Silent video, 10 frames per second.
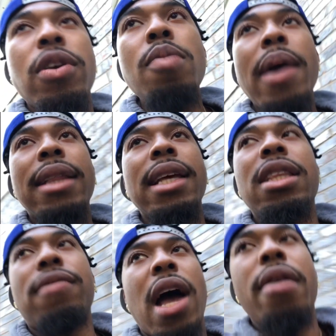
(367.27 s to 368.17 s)
You may think the
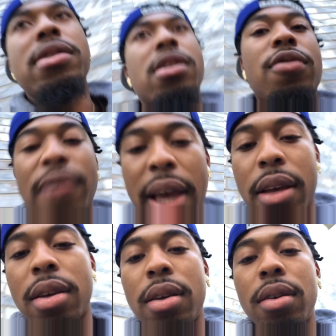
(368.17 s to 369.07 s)
virus is
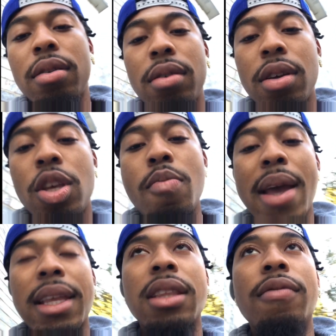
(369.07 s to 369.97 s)
fake. You may
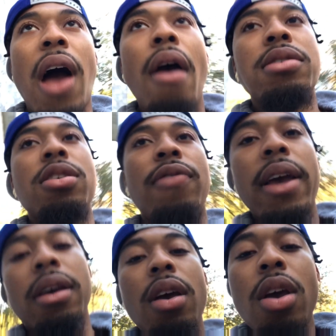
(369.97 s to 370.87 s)
think the virus is
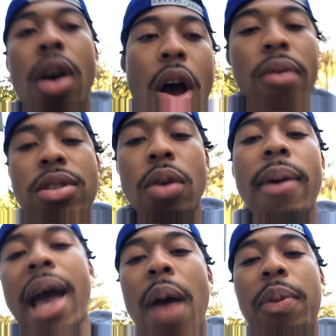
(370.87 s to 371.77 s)
fake. Oh, so
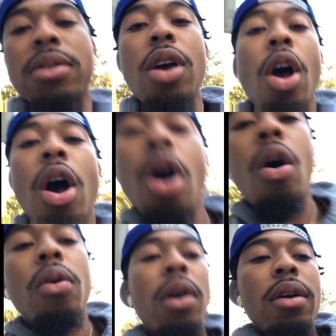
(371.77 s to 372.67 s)
what happens?
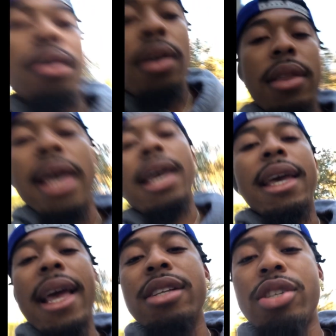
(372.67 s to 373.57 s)
Oh, they
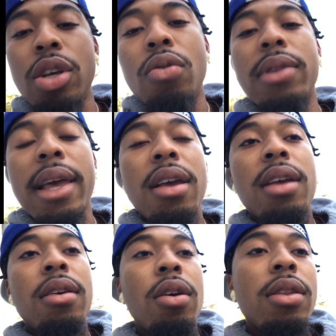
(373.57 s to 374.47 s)
against you.
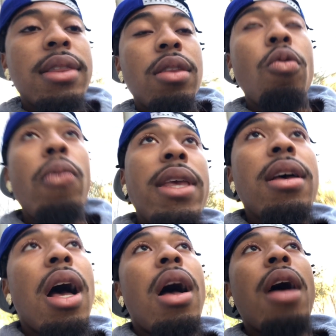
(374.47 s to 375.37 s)

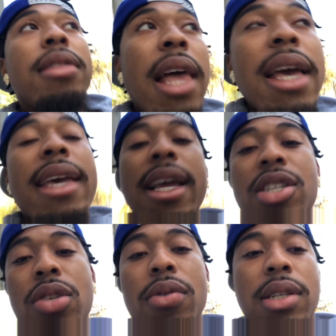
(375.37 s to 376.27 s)
They
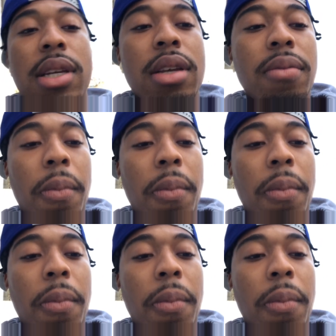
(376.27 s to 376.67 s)
against you and shit.